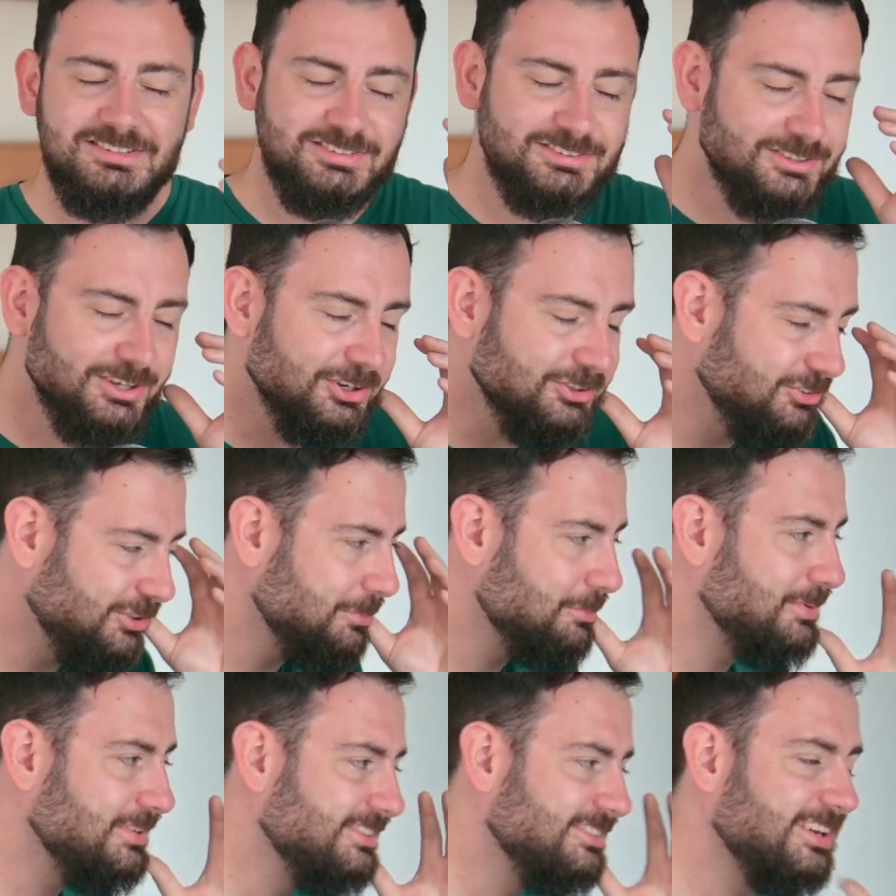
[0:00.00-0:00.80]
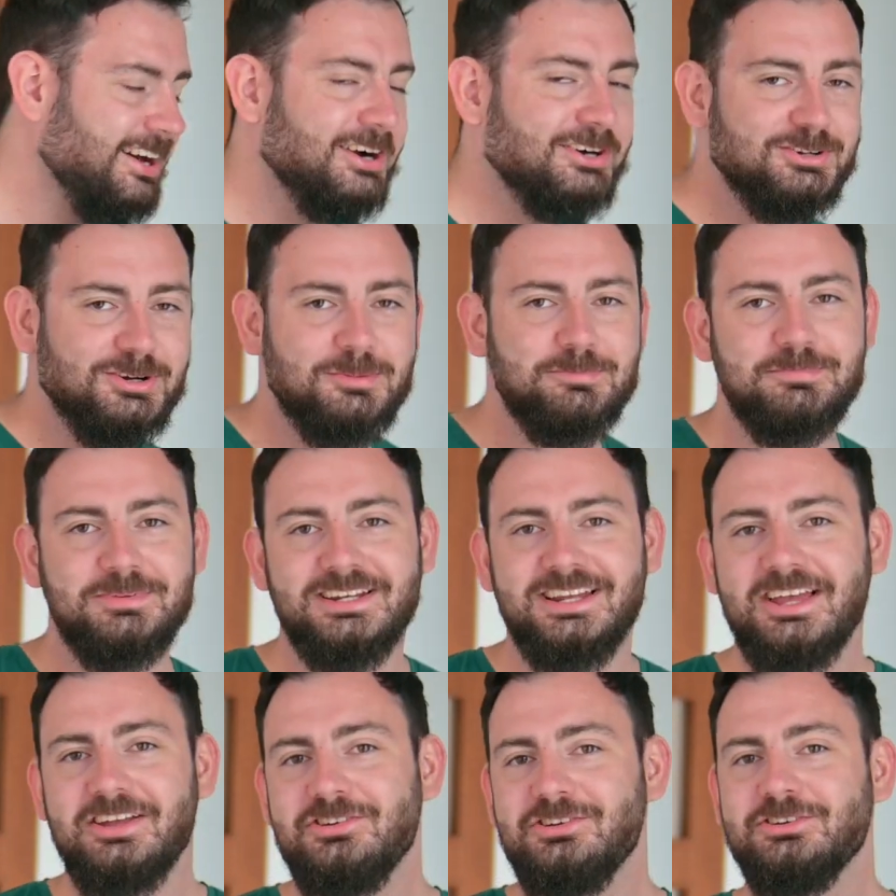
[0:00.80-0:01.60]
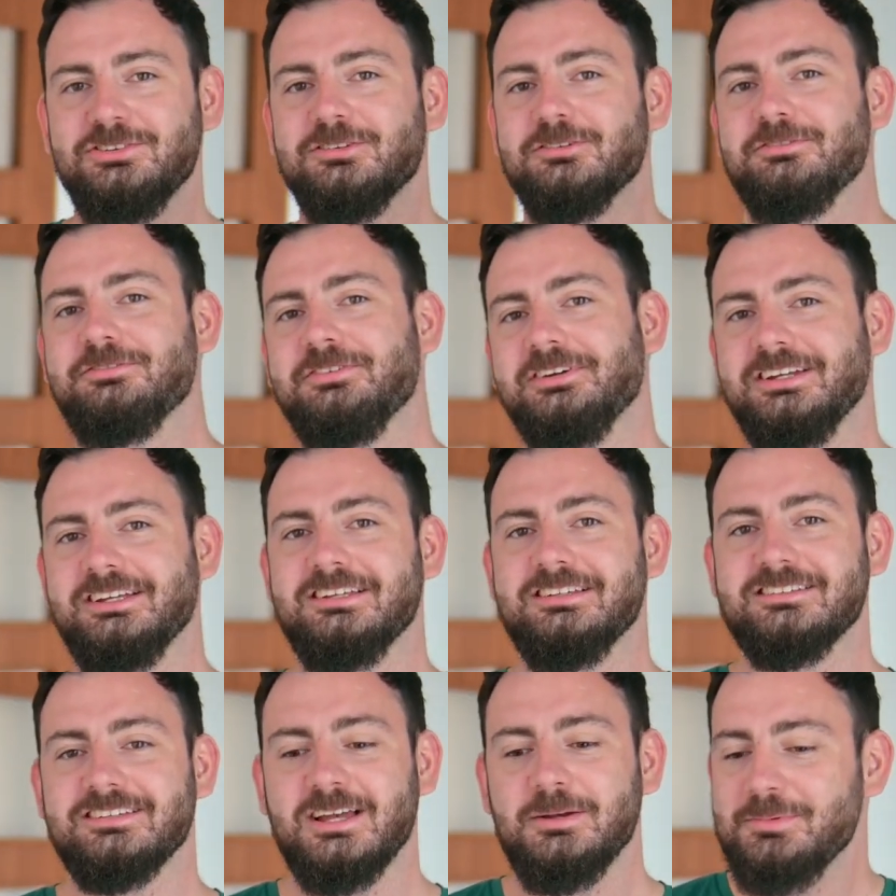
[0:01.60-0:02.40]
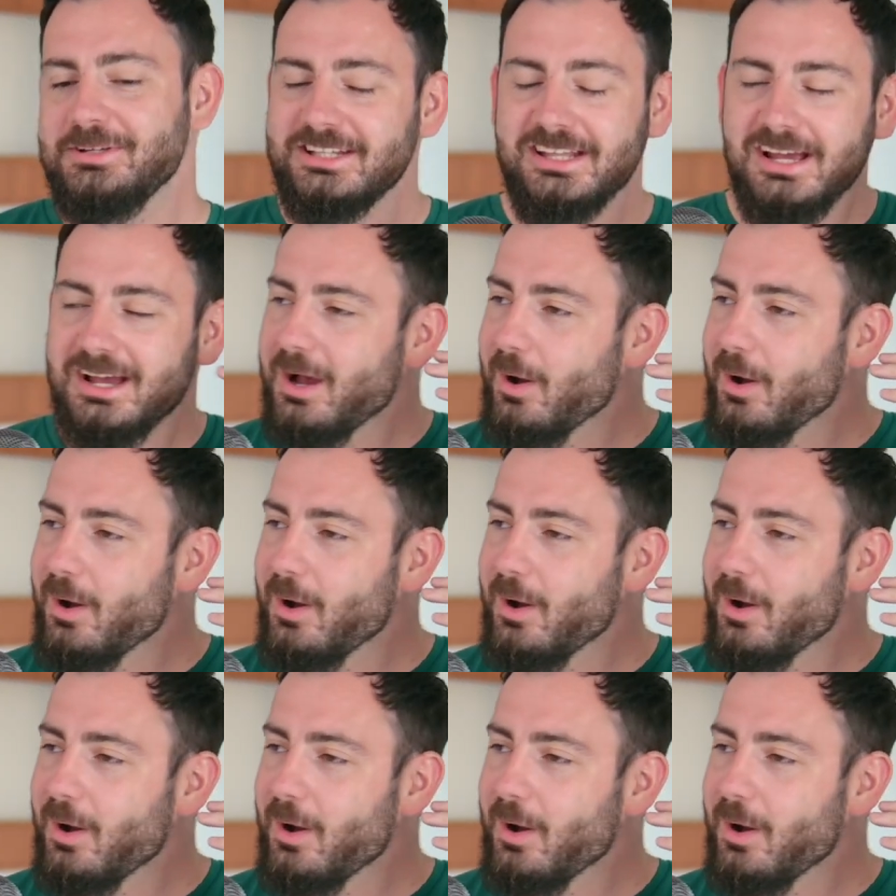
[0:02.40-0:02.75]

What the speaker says: it's such a bizarre combination of things. I mean,